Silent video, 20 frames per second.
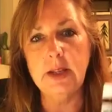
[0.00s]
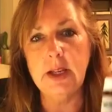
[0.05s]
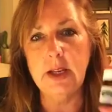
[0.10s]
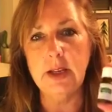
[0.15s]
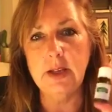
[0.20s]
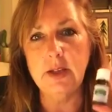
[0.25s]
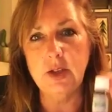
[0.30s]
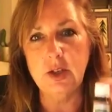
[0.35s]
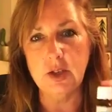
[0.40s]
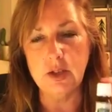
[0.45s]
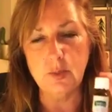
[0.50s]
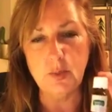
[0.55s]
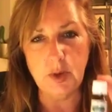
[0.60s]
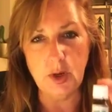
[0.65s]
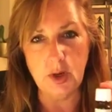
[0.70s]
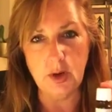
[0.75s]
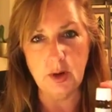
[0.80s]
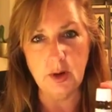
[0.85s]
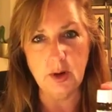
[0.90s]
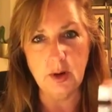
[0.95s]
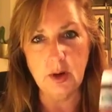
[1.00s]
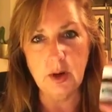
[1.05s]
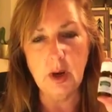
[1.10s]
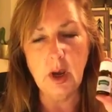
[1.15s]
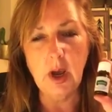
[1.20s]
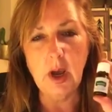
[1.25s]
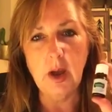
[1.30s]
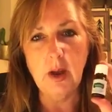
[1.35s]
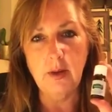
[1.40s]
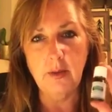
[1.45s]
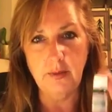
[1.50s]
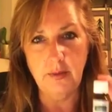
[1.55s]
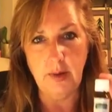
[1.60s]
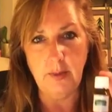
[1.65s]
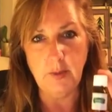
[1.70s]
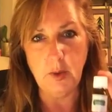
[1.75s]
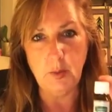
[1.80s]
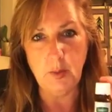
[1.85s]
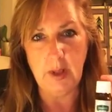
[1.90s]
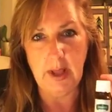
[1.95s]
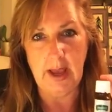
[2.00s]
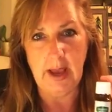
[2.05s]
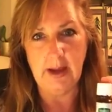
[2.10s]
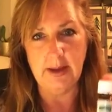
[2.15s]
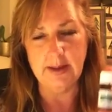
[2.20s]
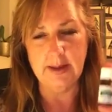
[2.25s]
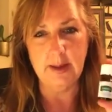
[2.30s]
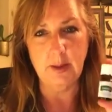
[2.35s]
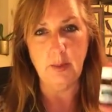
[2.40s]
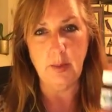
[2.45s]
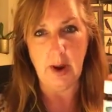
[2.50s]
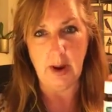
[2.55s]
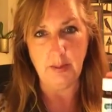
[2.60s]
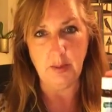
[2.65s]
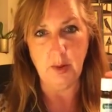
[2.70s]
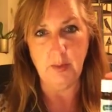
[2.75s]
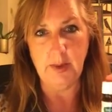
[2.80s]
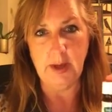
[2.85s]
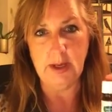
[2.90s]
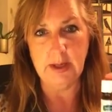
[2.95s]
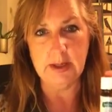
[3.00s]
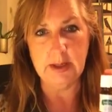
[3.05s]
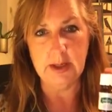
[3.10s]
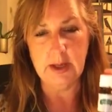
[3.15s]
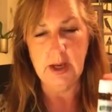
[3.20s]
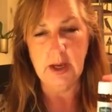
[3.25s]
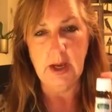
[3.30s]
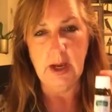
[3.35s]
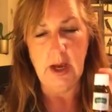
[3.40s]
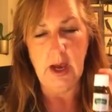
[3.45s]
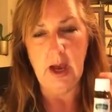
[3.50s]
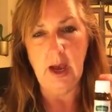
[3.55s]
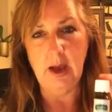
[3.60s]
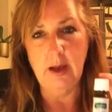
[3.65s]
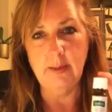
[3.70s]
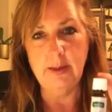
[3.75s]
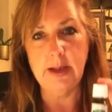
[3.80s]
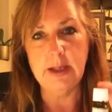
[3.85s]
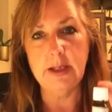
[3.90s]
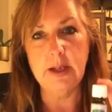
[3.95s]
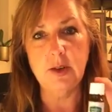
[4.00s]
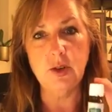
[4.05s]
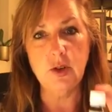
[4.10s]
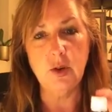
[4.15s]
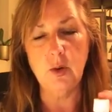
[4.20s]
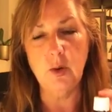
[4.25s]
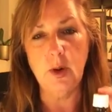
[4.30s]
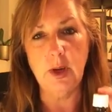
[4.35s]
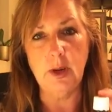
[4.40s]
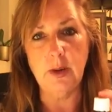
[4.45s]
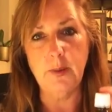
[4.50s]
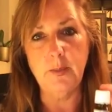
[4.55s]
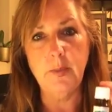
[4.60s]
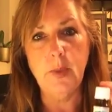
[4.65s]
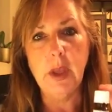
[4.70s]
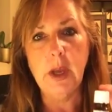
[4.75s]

It is just pure from the plant peppermint essential oil.